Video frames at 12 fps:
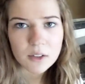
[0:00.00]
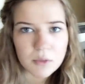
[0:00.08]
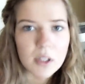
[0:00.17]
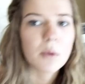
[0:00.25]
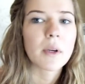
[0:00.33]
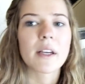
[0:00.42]
done
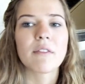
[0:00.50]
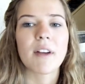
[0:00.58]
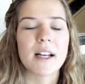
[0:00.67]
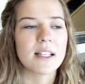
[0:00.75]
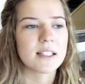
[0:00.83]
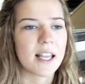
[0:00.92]
really quick and
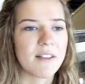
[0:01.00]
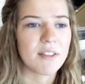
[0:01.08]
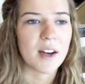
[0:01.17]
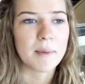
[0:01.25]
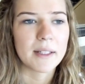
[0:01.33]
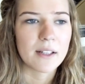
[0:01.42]
find his gift,
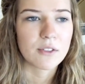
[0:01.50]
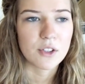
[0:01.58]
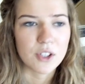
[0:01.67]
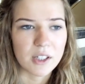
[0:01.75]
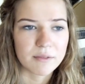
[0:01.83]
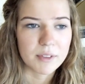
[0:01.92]
then I'm allowed to
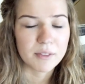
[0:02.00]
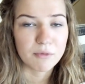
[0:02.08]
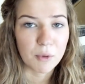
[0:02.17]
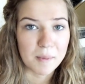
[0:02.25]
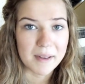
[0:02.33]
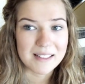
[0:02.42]
shop
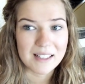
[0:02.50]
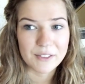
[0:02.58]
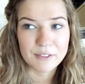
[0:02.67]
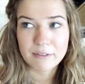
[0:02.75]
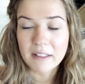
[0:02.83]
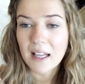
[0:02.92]
for myself.
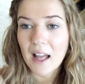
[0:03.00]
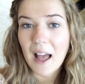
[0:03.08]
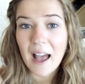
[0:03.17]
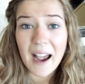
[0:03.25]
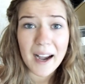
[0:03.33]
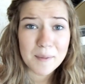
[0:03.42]

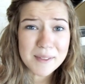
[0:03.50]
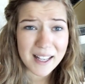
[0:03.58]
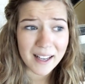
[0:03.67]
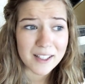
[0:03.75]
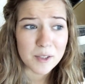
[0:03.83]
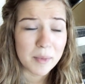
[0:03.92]
And I'm
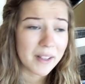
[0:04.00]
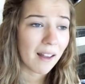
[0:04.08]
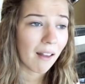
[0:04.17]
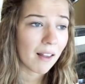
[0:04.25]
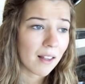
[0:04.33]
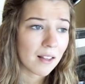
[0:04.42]
psyched
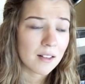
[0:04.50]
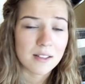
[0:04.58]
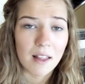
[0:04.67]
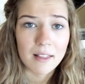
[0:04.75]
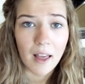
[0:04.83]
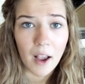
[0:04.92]
because
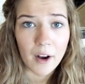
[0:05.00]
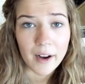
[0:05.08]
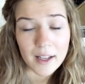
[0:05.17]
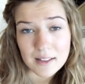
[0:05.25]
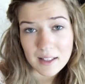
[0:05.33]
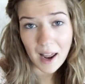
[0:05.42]
there
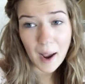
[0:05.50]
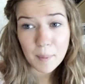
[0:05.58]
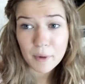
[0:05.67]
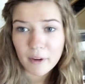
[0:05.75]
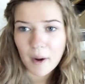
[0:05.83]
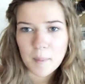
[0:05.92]
is an
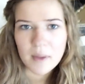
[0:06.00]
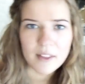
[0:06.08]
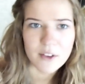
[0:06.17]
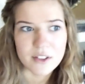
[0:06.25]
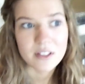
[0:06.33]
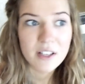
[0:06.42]
Abercrombie,
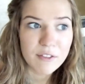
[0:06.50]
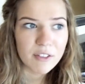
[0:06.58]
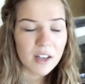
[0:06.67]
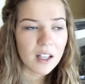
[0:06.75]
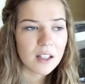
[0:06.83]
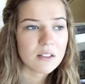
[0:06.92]
there's a
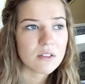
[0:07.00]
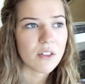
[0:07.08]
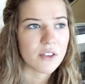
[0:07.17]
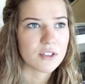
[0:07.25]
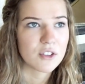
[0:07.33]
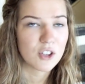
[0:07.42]
Tiffany's,
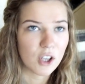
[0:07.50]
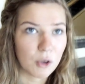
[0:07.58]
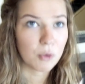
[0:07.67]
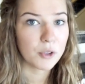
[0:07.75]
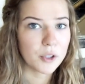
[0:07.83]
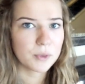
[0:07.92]
there's a J.
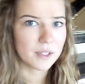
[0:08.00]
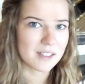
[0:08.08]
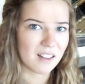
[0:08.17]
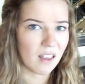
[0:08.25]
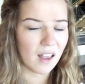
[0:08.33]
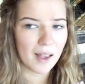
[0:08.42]
Crew, there's
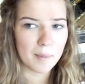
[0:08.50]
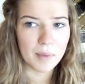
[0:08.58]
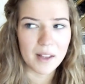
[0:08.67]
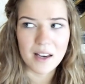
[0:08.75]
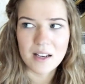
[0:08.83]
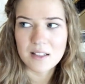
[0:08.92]
a Gap,
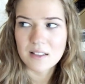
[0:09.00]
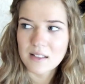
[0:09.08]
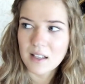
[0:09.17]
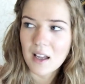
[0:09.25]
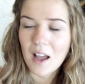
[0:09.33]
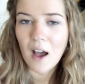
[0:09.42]

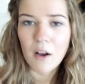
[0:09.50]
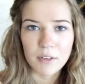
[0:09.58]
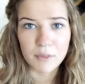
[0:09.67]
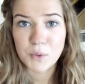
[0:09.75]
and Forever